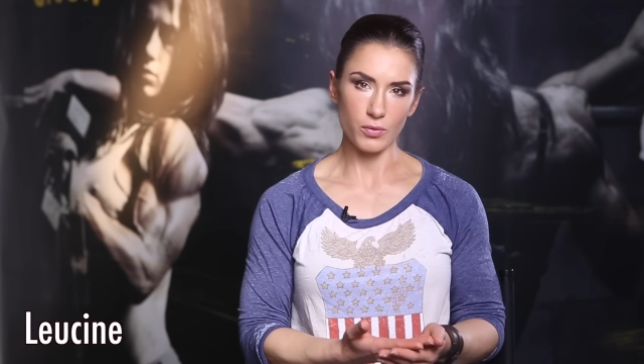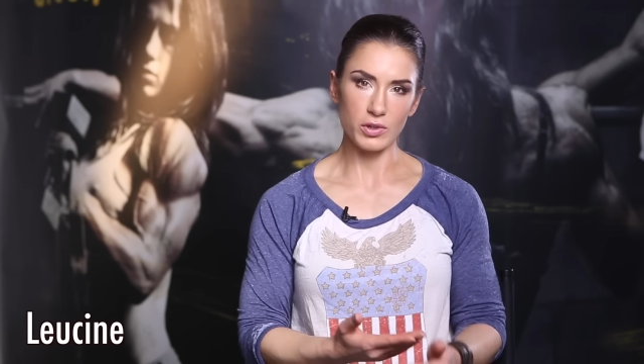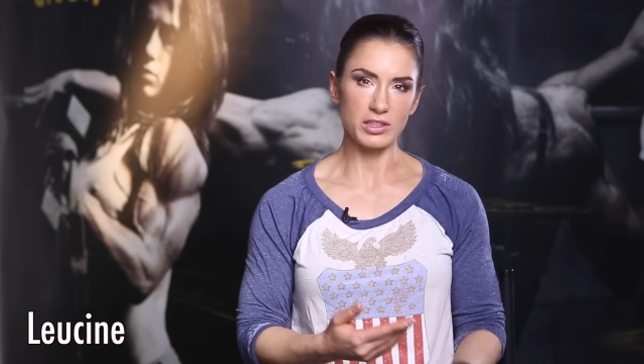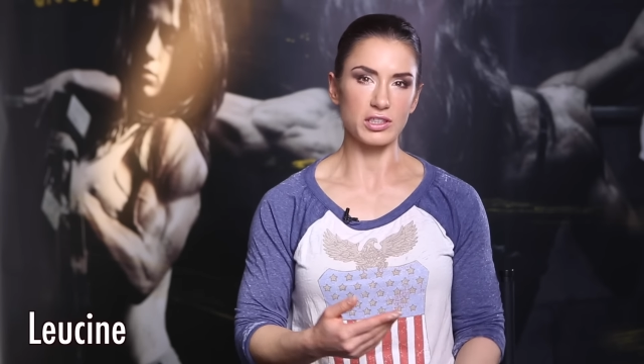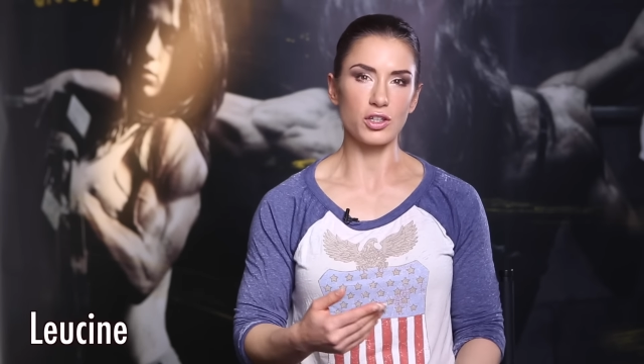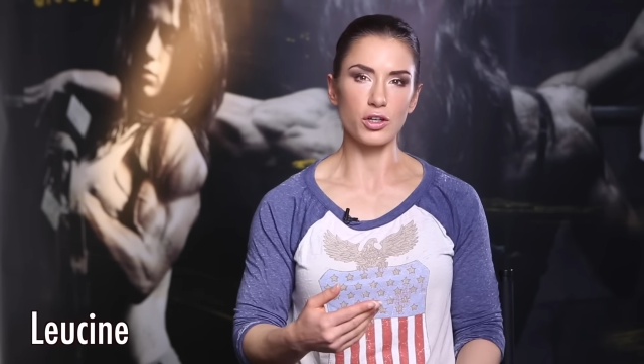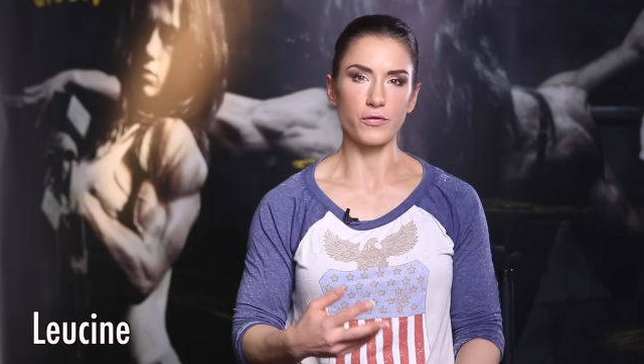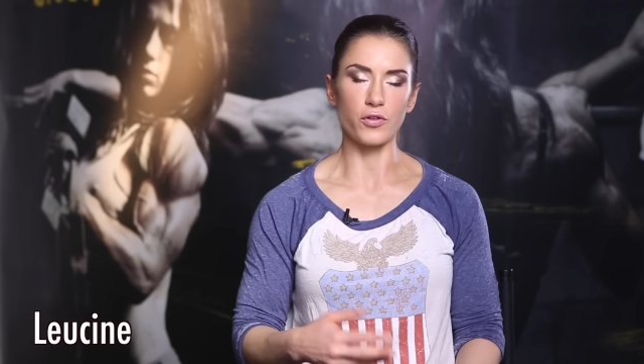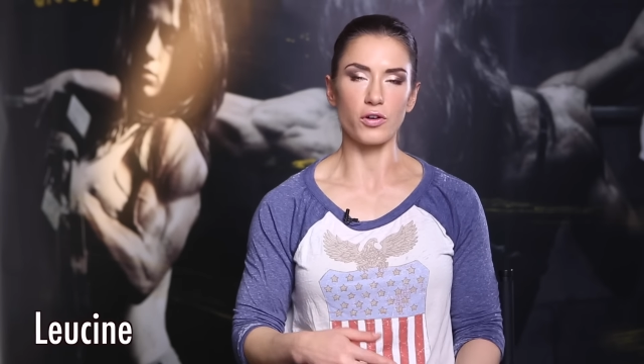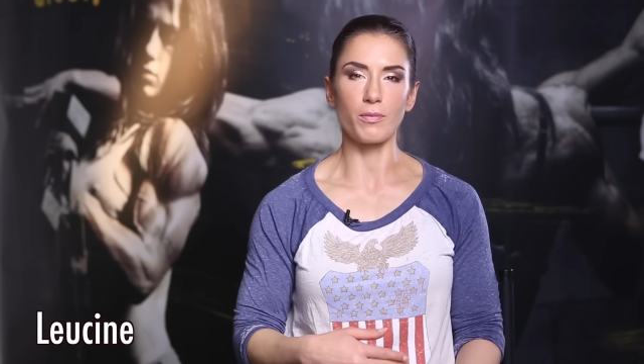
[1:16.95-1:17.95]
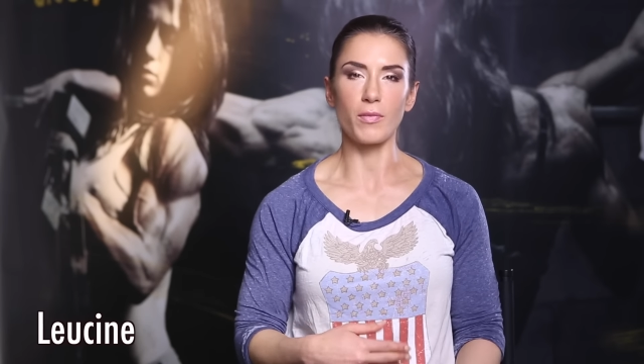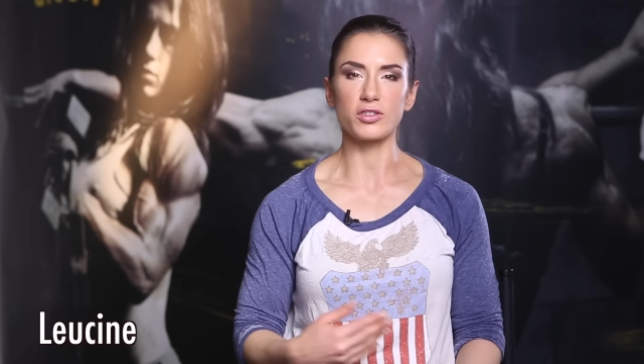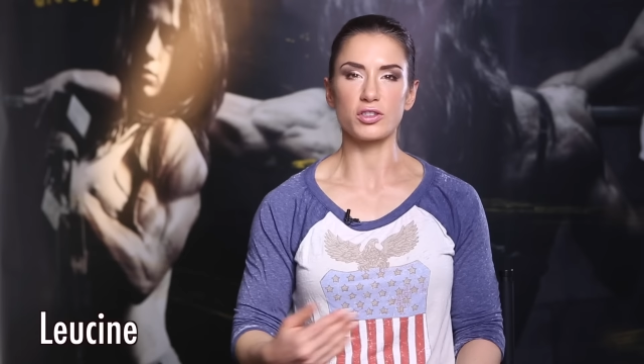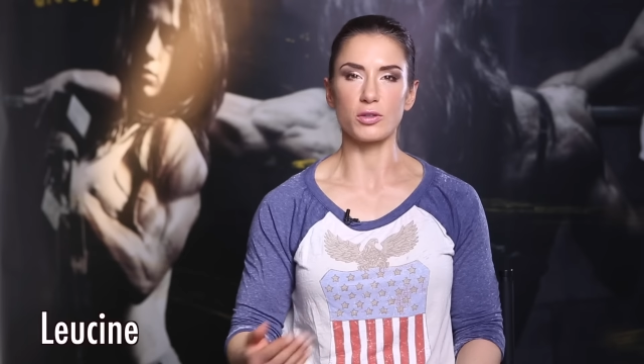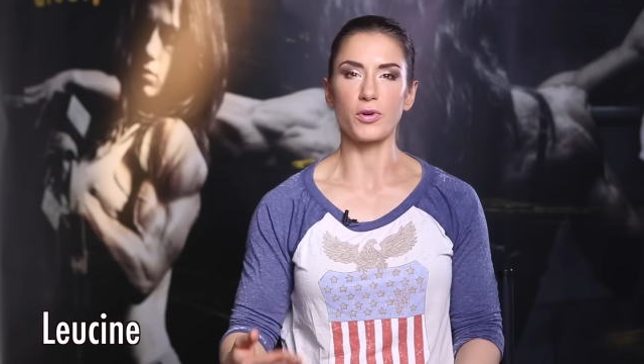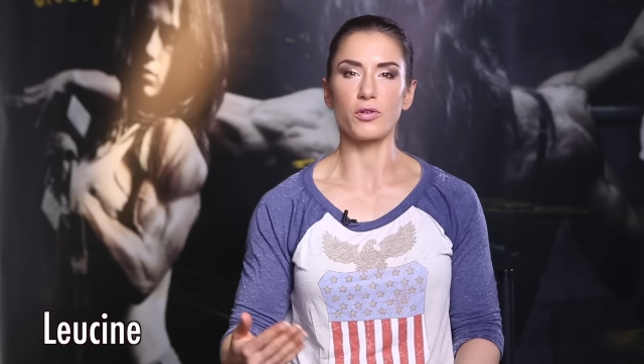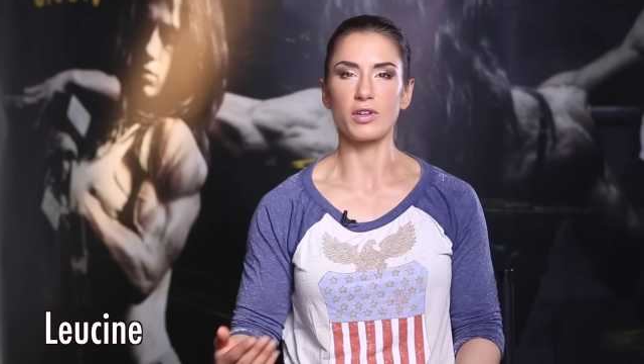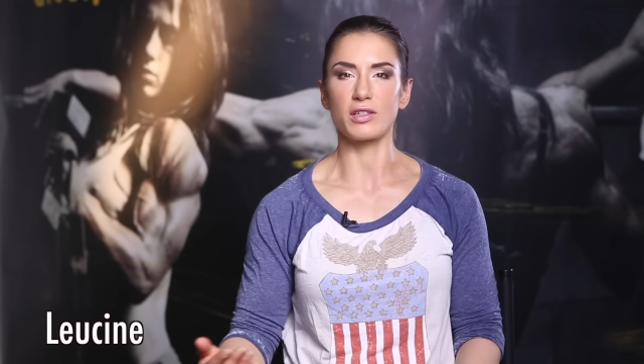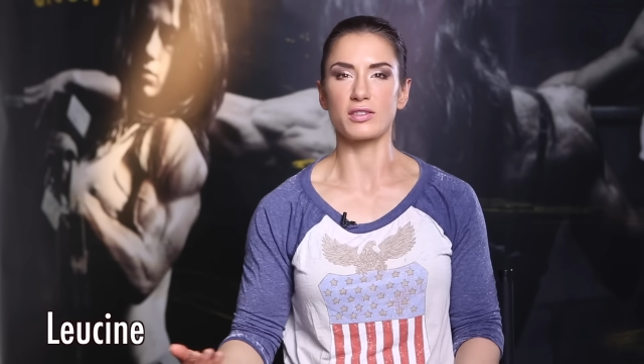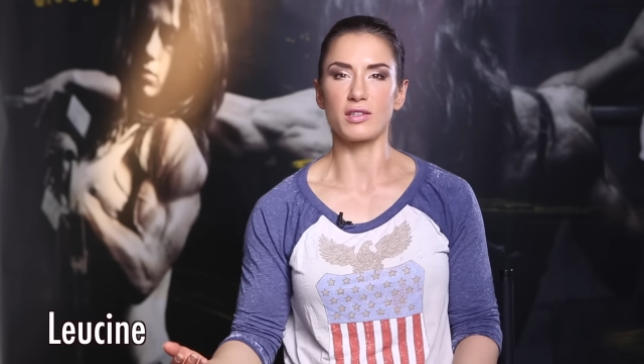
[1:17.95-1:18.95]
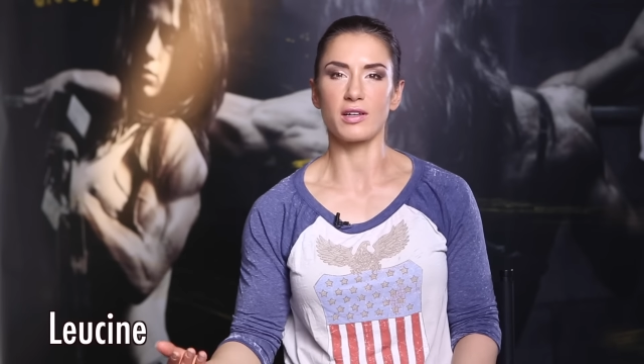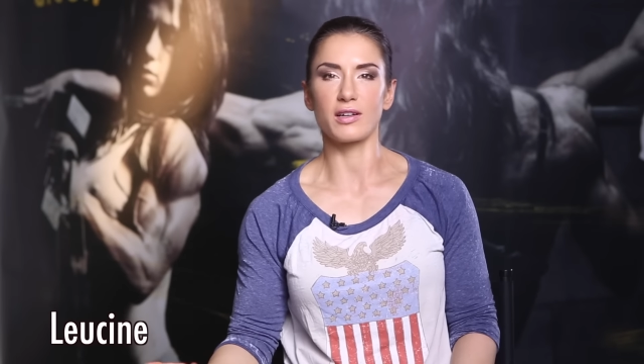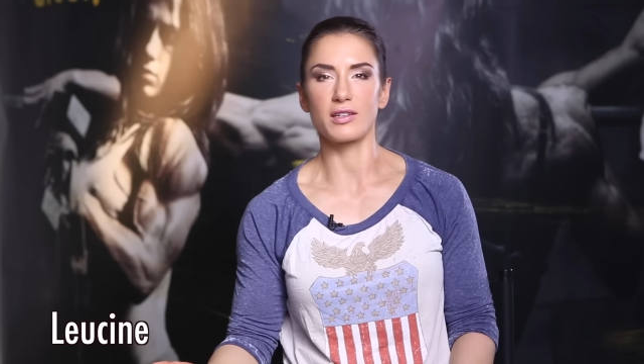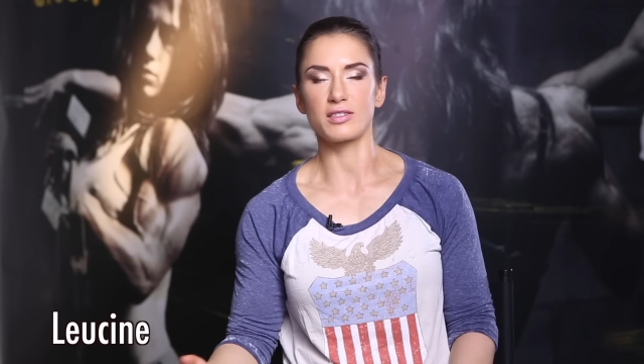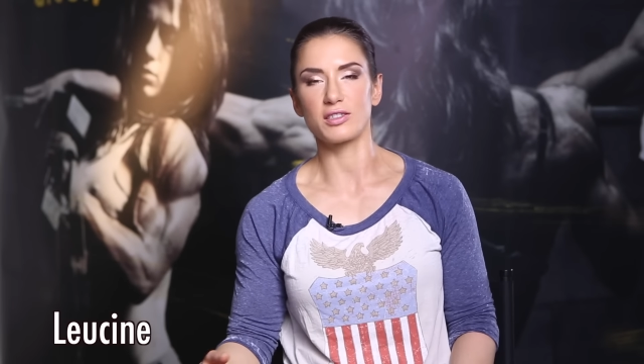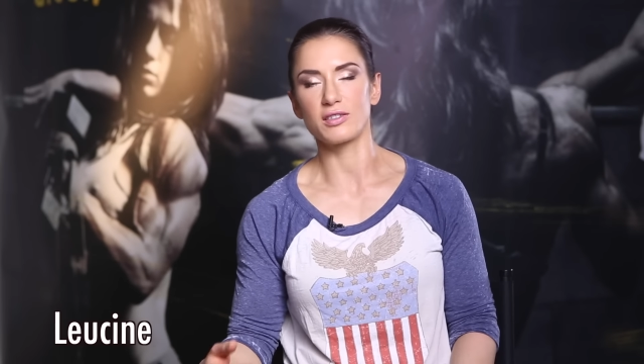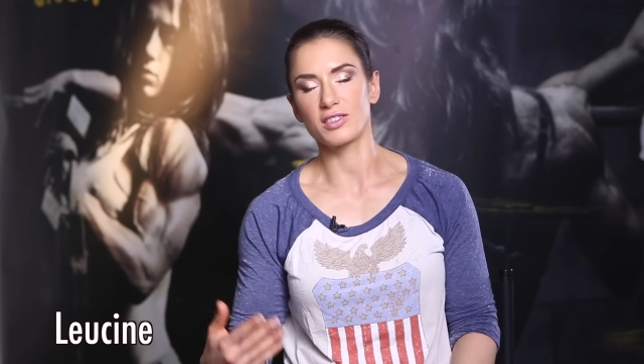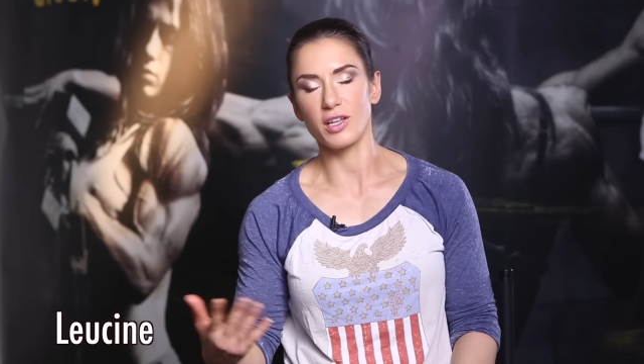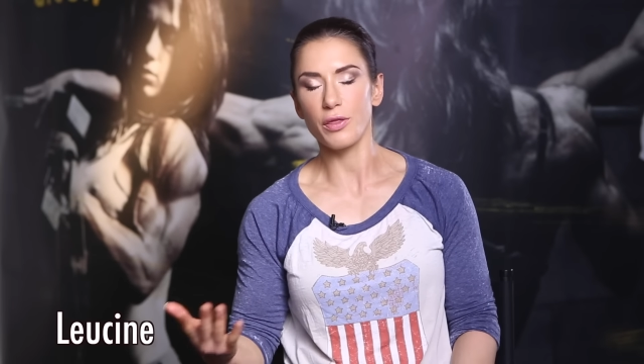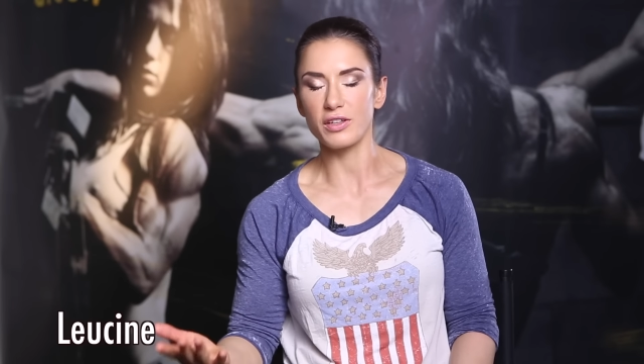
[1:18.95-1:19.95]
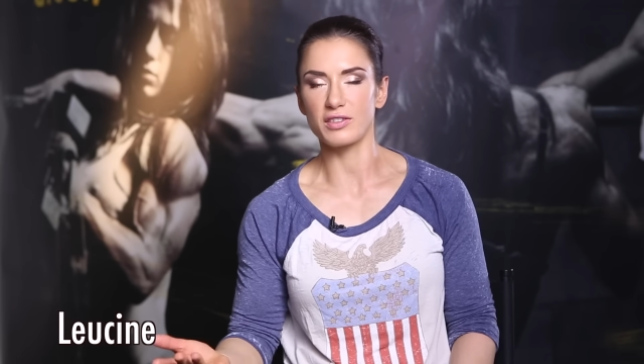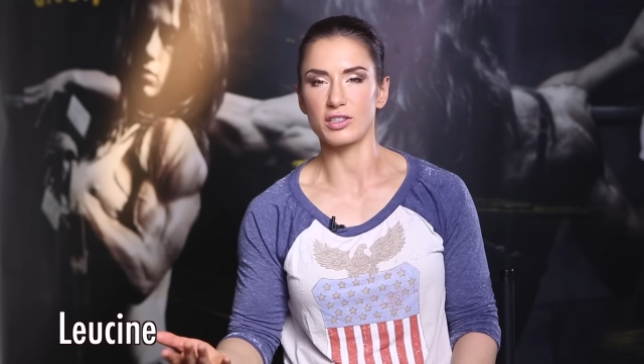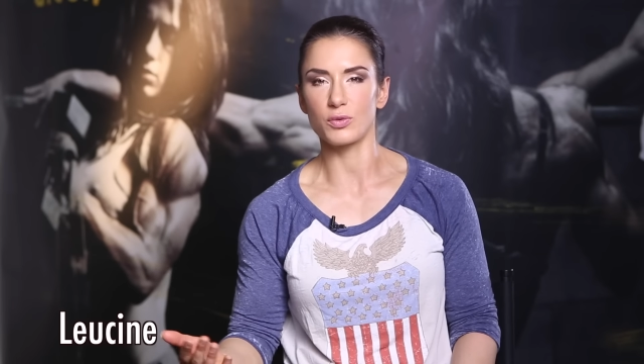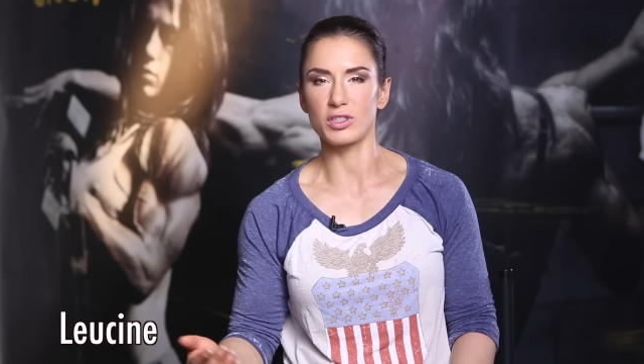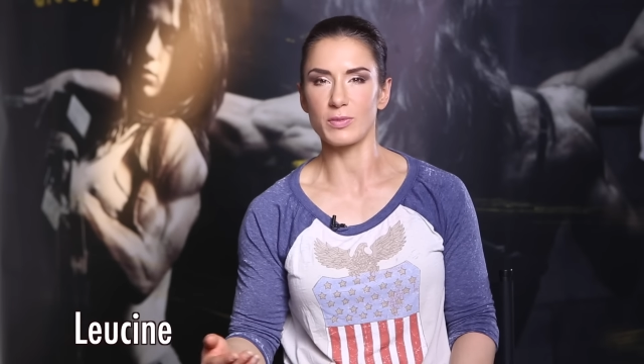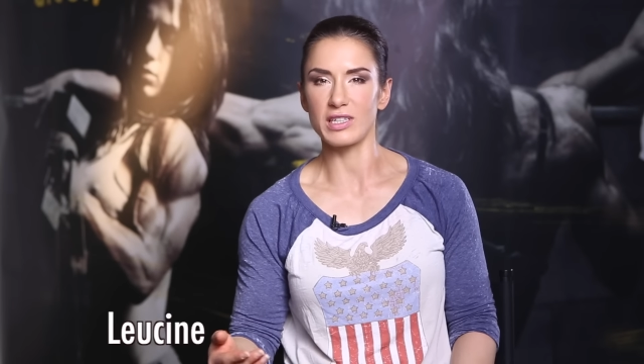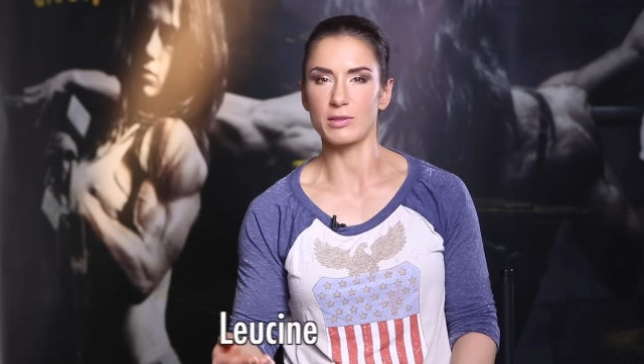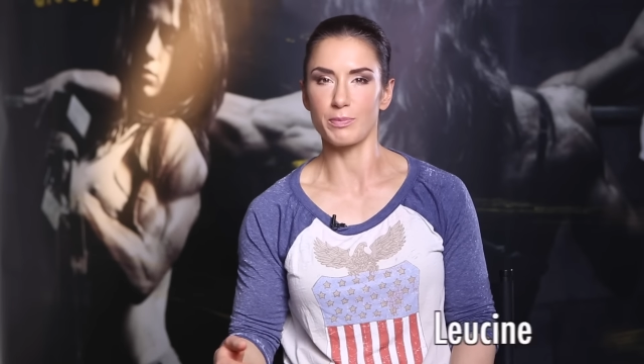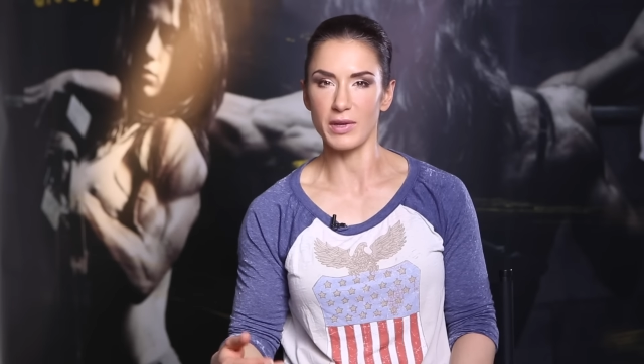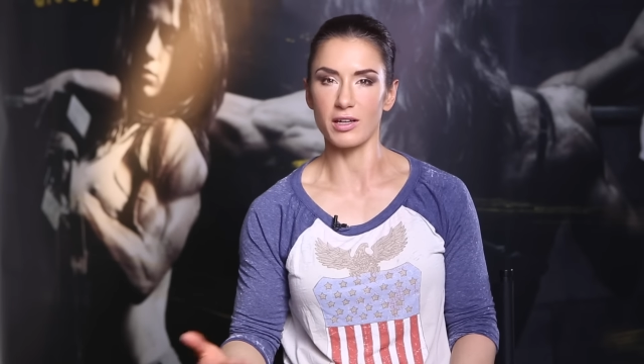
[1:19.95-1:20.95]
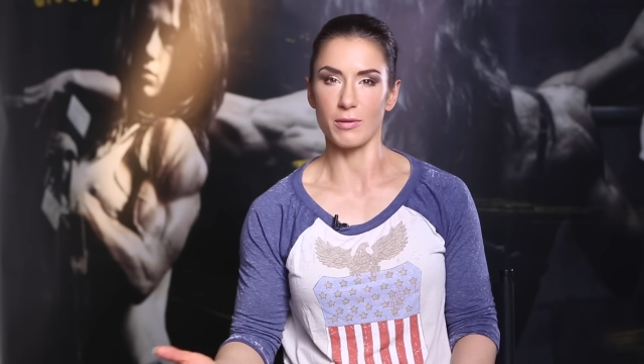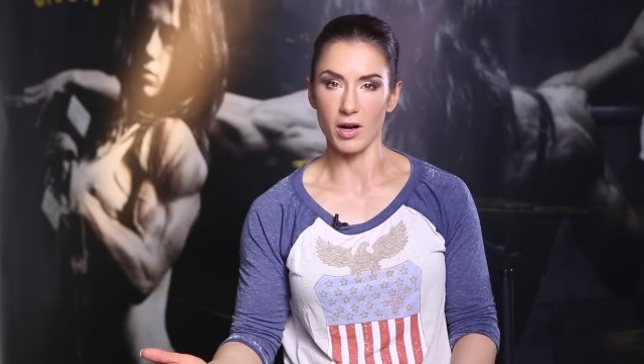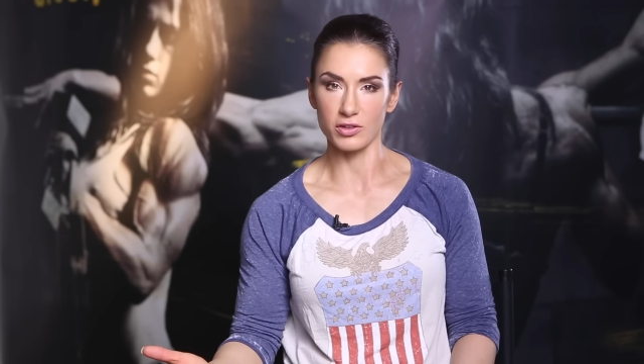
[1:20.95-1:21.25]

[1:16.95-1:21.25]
which is good for muscle protein synthesis, which means building